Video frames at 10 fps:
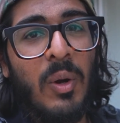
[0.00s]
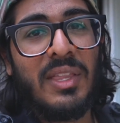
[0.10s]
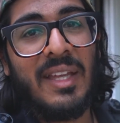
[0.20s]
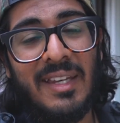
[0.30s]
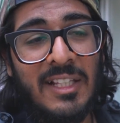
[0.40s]

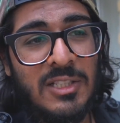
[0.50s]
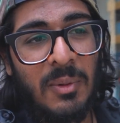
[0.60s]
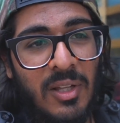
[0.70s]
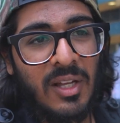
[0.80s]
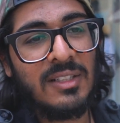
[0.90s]
with condensed
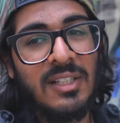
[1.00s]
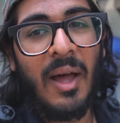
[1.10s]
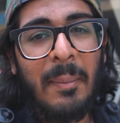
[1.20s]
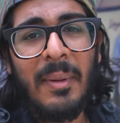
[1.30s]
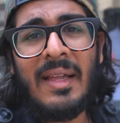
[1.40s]
milk on
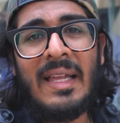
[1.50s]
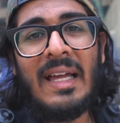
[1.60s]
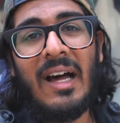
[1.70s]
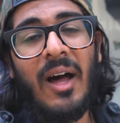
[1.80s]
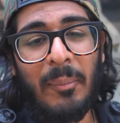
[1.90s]
top,
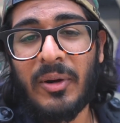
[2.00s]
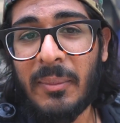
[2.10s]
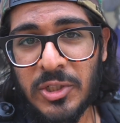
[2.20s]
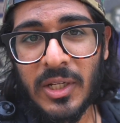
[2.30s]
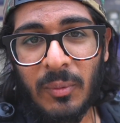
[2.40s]

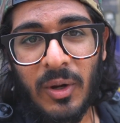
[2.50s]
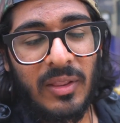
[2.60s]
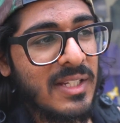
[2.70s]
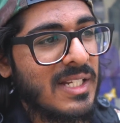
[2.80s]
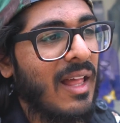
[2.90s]
pretty much
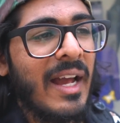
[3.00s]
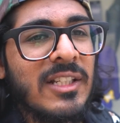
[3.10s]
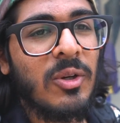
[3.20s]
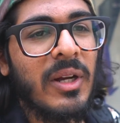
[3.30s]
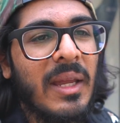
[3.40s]
anywhere. They sell
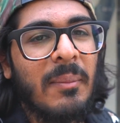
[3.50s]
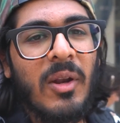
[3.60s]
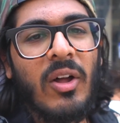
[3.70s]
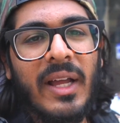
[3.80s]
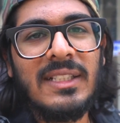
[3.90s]
ice cream
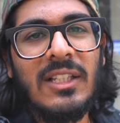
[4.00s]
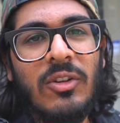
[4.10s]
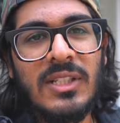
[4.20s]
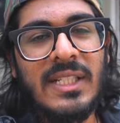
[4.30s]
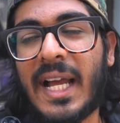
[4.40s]
and all kinds of
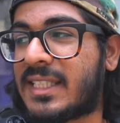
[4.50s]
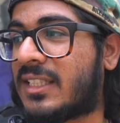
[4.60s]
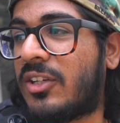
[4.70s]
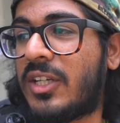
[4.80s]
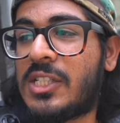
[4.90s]
little snacks
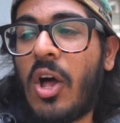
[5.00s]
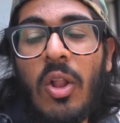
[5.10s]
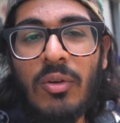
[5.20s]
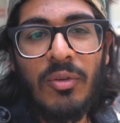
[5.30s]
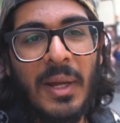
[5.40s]
and goodies
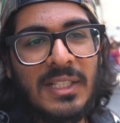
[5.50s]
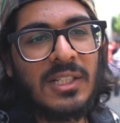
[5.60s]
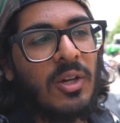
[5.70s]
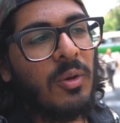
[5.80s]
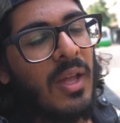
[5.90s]
all over
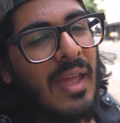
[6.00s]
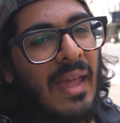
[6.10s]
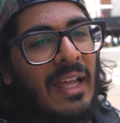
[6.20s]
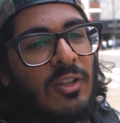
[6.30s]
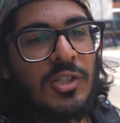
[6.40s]
Mexico,
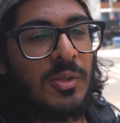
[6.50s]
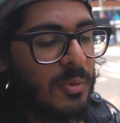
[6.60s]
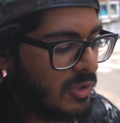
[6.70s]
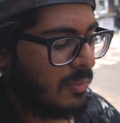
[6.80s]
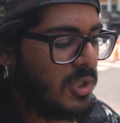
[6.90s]
and they're
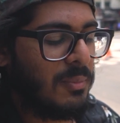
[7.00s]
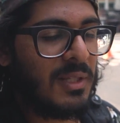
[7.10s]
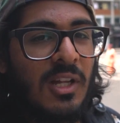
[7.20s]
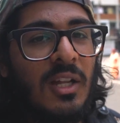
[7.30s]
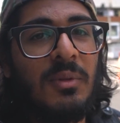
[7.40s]
super, super cheap.
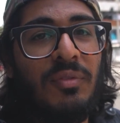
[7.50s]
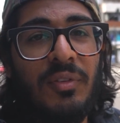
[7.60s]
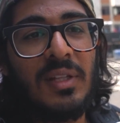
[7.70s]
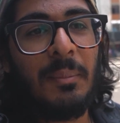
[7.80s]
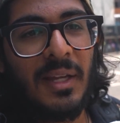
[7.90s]
This cost me
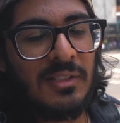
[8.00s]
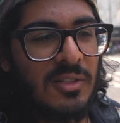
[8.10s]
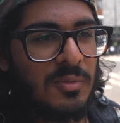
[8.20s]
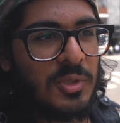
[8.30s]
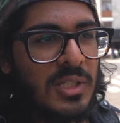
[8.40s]
15
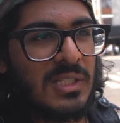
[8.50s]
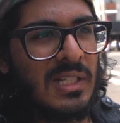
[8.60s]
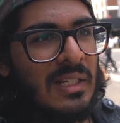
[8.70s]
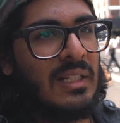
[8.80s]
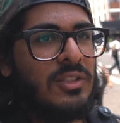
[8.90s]
pesos, which is
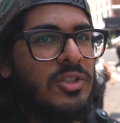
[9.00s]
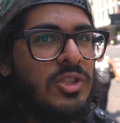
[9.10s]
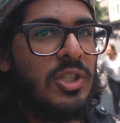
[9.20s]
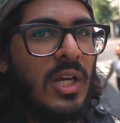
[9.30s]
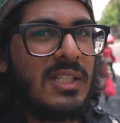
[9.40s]

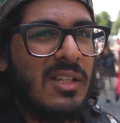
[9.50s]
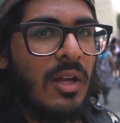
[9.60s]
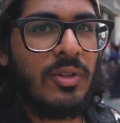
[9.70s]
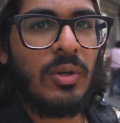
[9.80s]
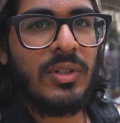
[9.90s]
just
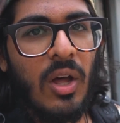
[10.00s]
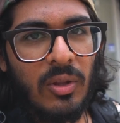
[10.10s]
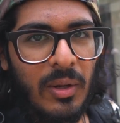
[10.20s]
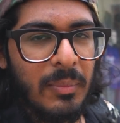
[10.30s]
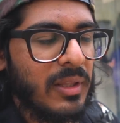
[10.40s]
under
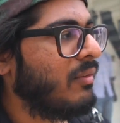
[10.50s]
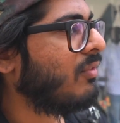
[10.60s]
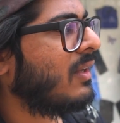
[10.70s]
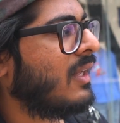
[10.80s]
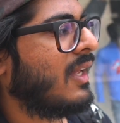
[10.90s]
$1, I believe,
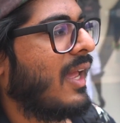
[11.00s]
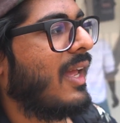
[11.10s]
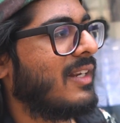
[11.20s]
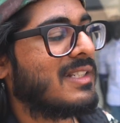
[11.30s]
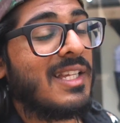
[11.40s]

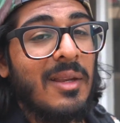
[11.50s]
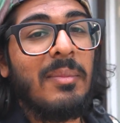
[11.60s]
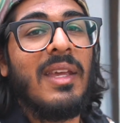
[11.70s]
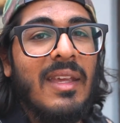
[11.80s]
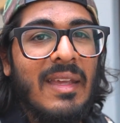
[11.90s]
and it's
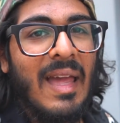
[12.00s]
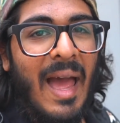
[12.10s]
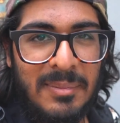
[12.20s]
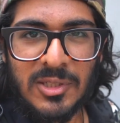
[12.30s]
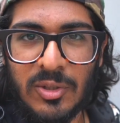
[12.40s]
gonna be
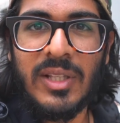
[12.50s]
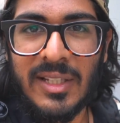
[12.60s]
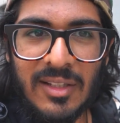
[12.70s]
absolutely